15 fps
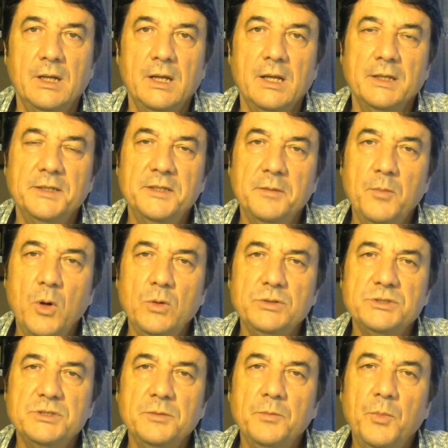The
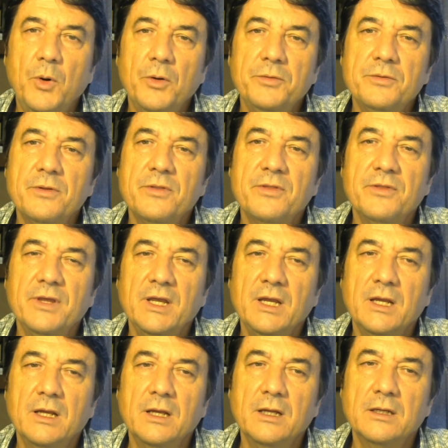most important
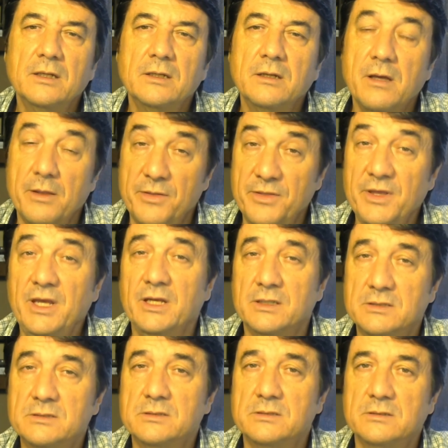
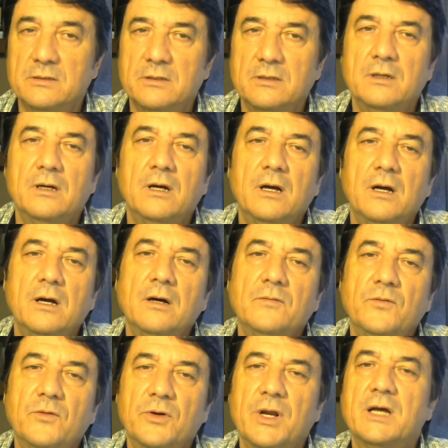things
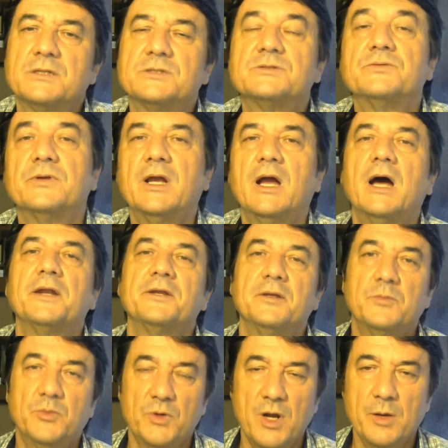for us regarding
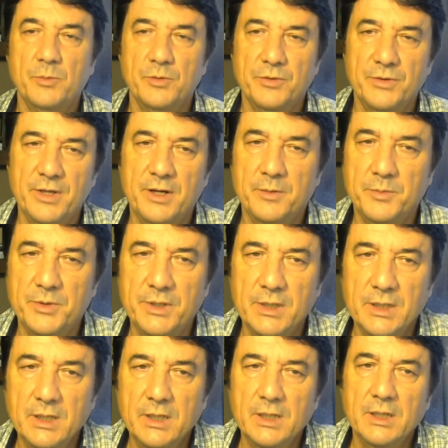primal therapy,
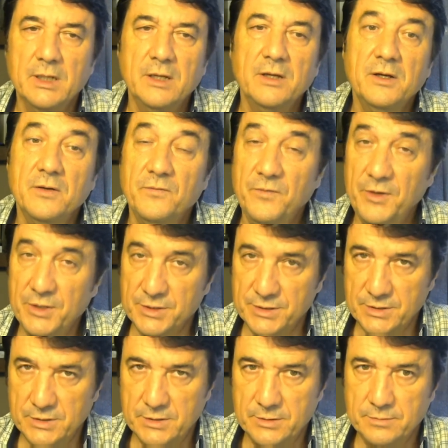
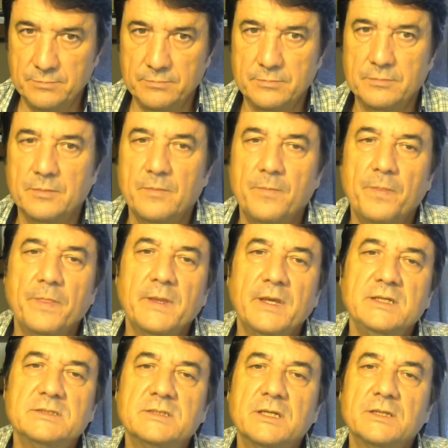first,
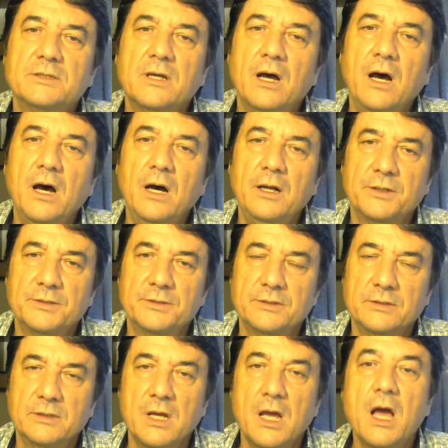is that
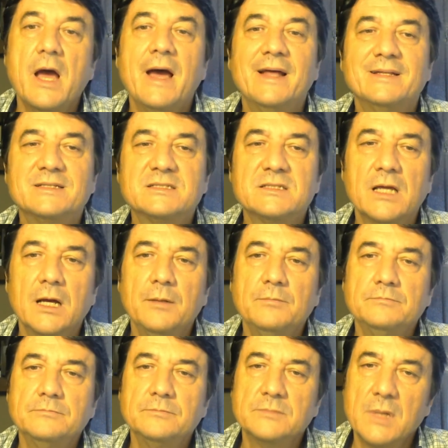Art and
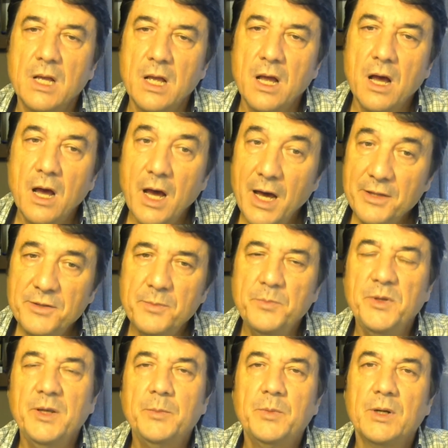some other
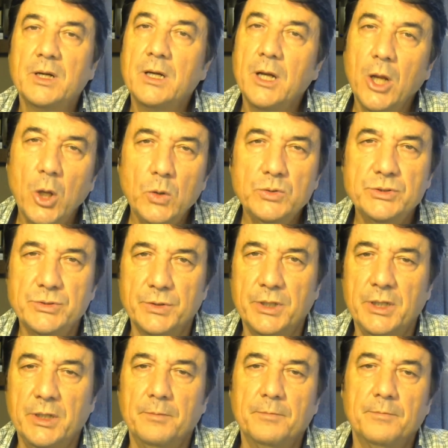people close to
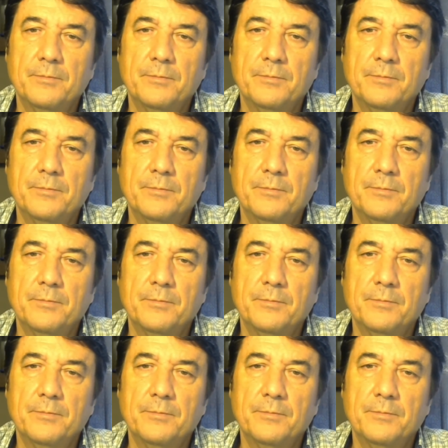him